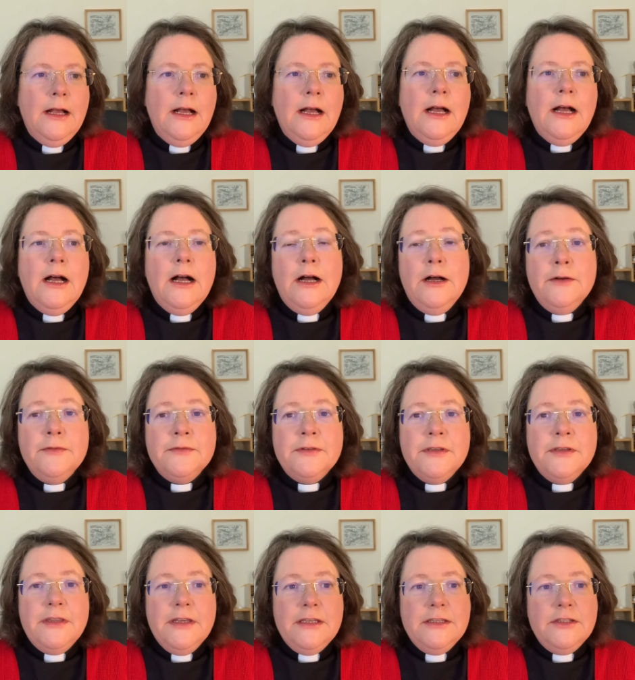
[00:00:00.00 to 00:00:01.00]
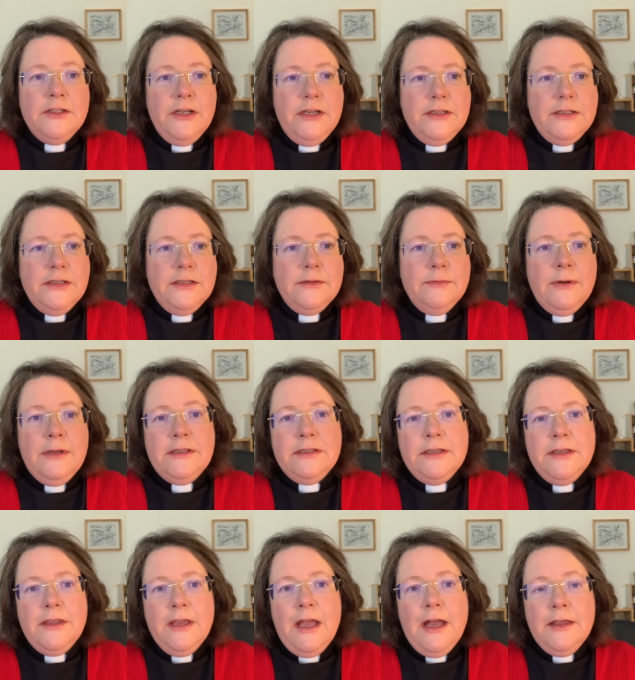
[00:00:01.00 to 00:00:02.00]
After this, Jesus went
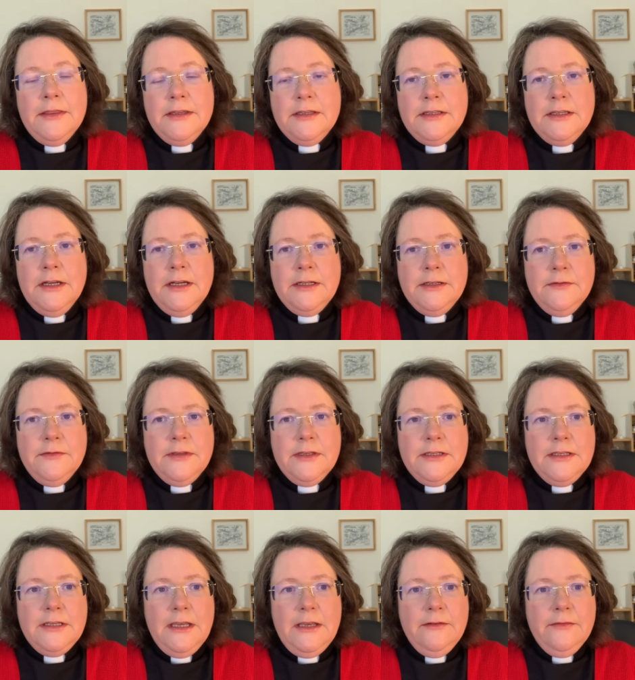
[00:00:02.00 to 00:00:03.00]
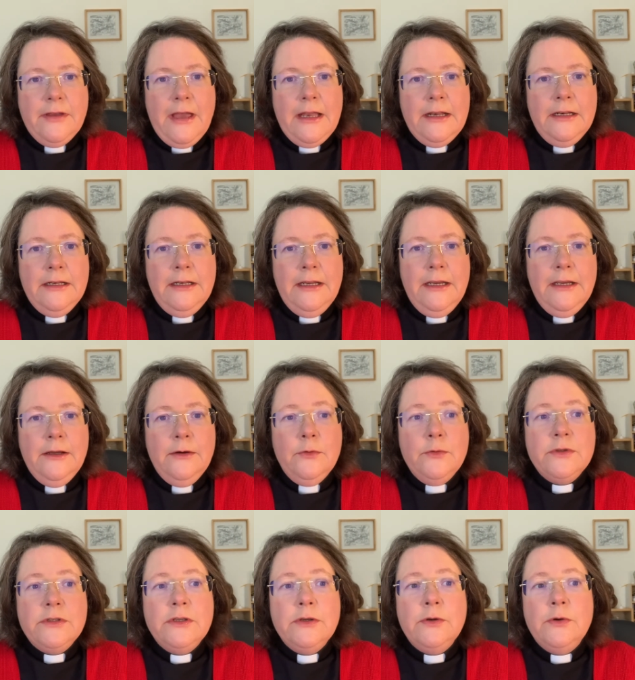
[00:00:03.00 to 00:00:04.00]
to the other side of the Sea of Galilee,
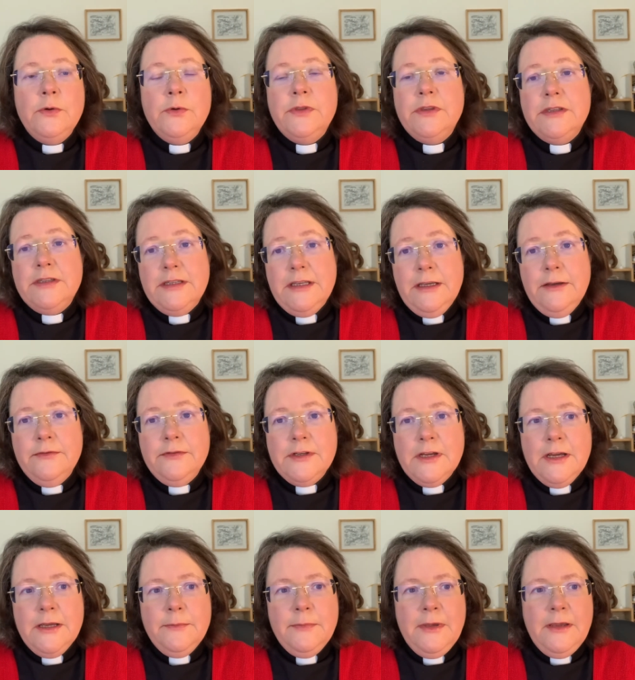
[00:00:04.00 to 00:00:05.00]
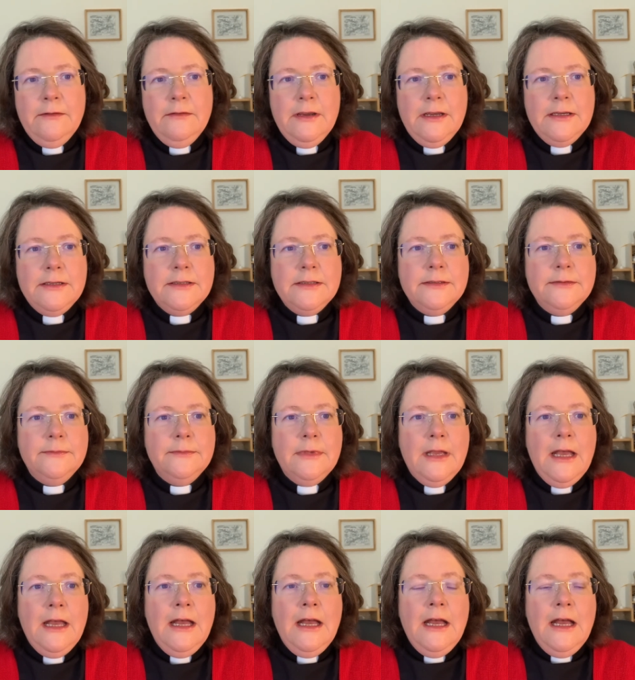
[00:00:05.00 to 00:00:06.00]
also called the Sea of Tiberias.
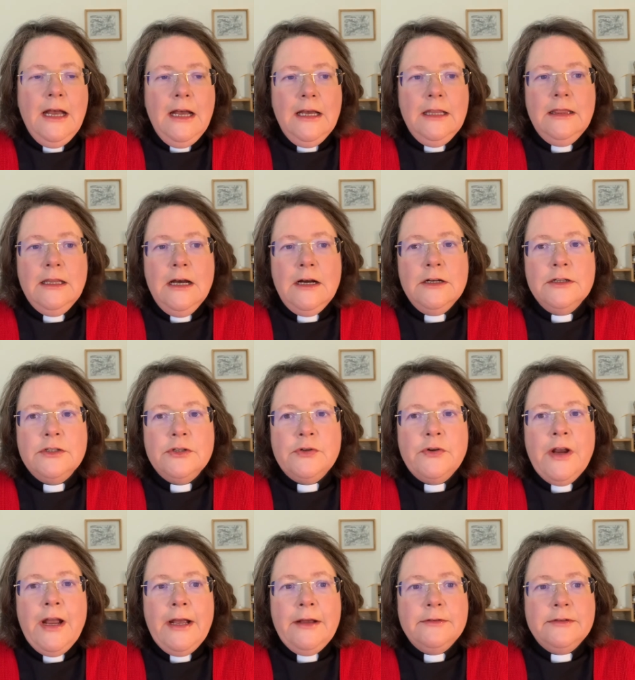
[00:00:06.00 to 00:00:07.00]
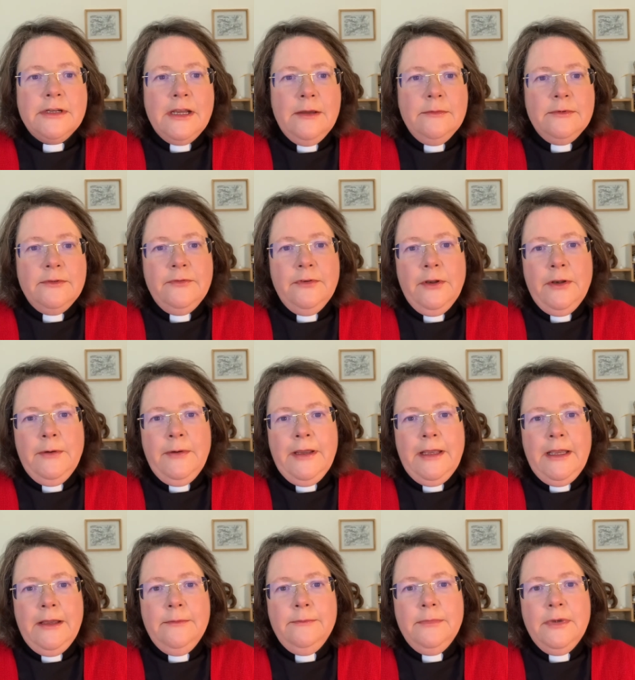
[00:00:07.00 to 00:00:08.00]
A large crowd kept following
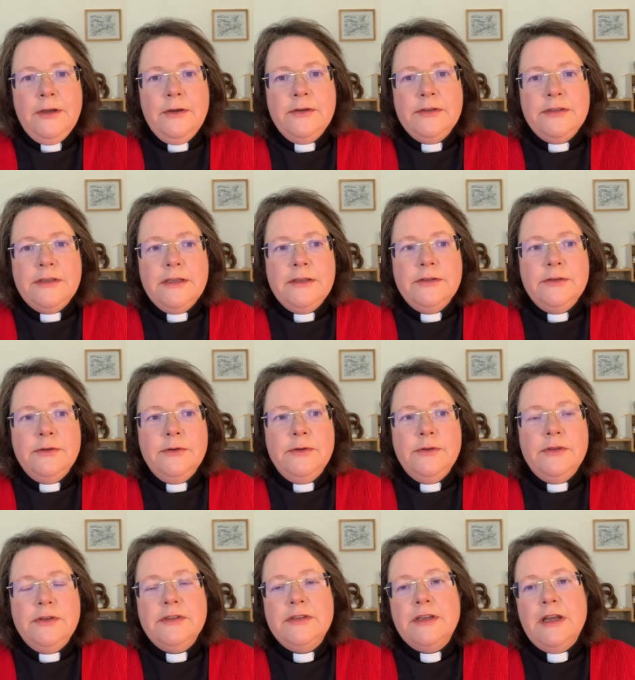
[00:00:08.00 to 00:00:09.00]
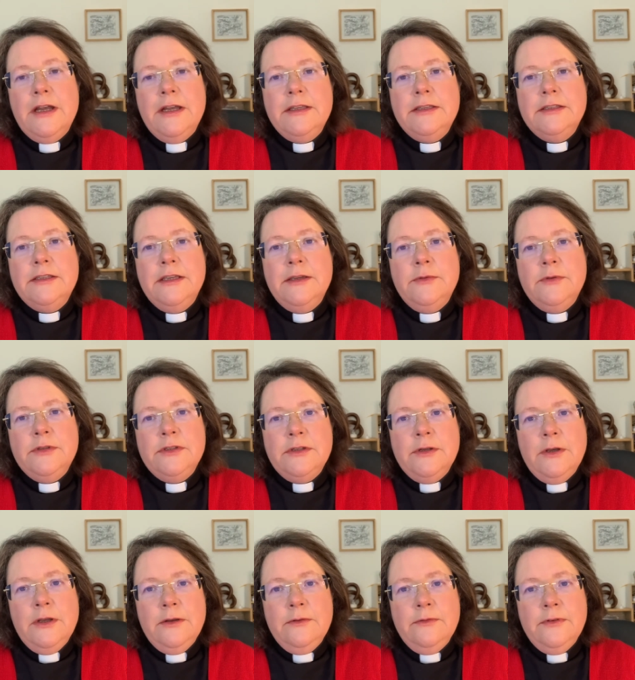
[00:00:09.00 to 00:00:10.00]
him because they saw the signs he was
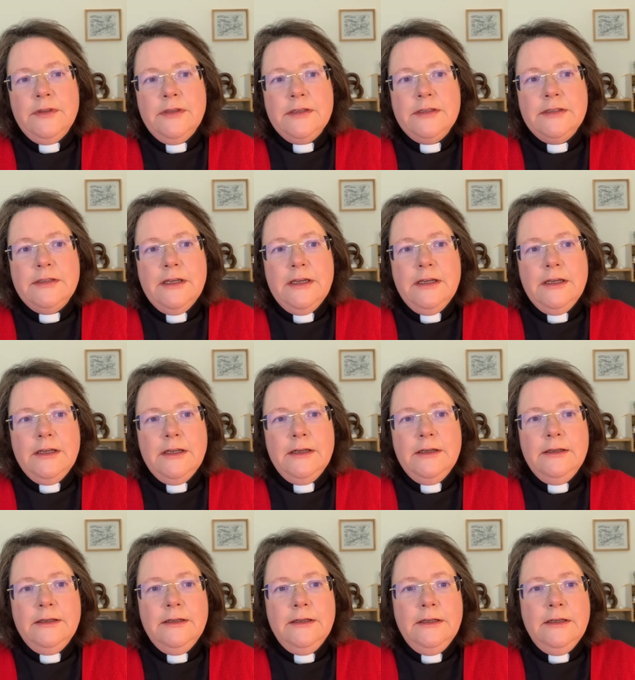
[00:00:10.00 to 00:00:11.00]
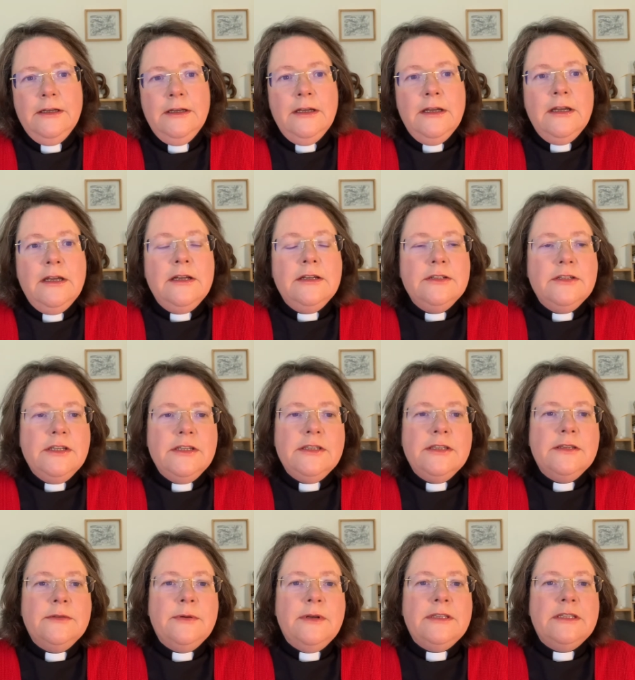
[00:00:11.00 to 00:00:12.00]
doing for the sick.
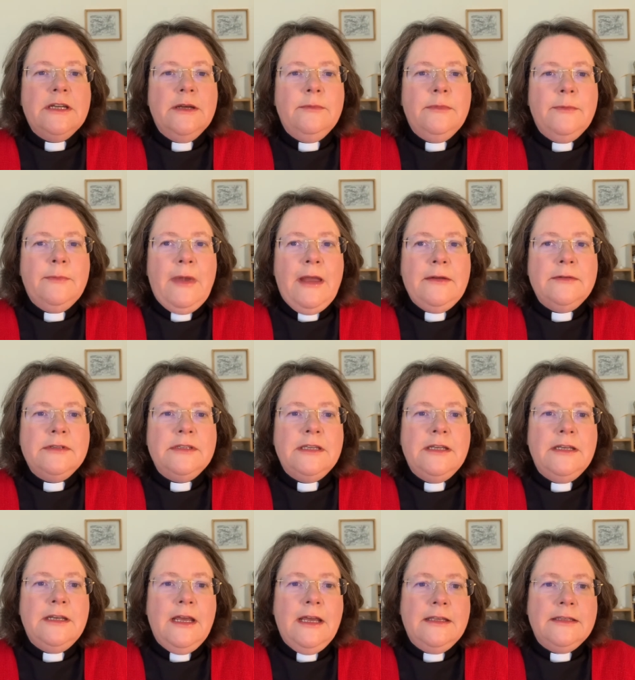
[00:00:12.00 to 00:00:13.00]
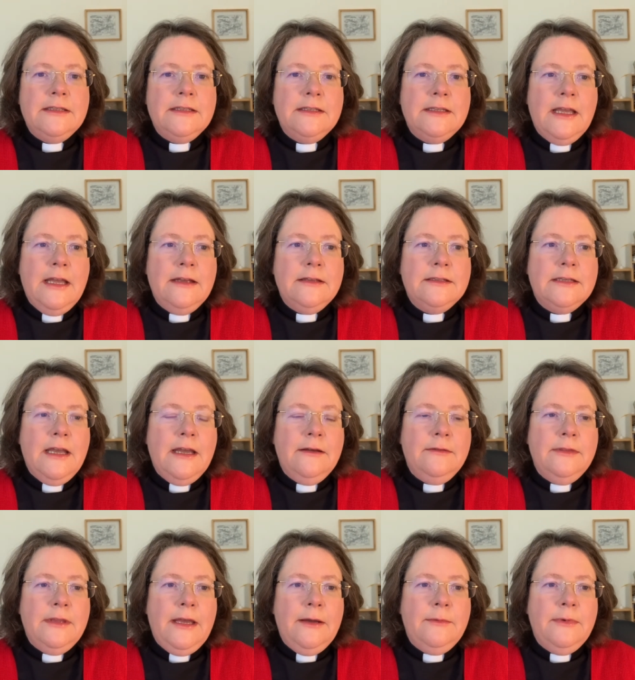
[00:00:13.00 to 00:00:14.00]
Jesus went up the mountain and sat
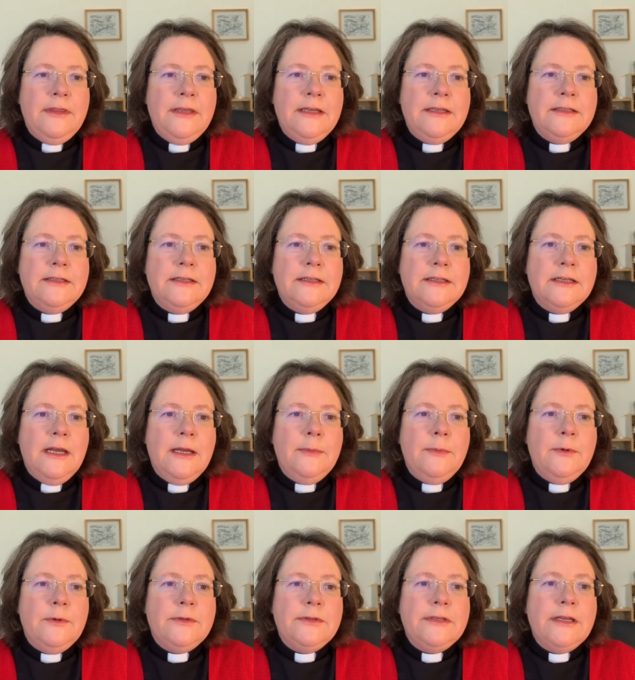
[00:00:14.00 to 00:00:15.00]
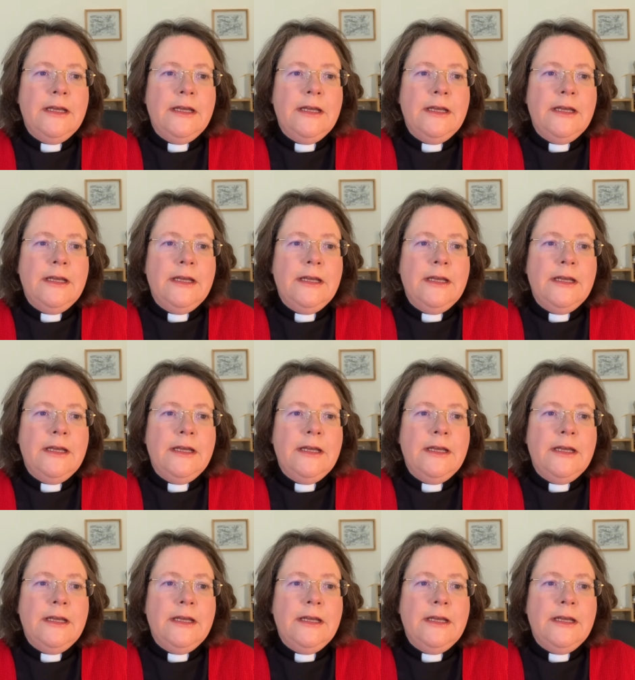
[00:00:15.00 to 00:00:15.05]
down there with his disciples.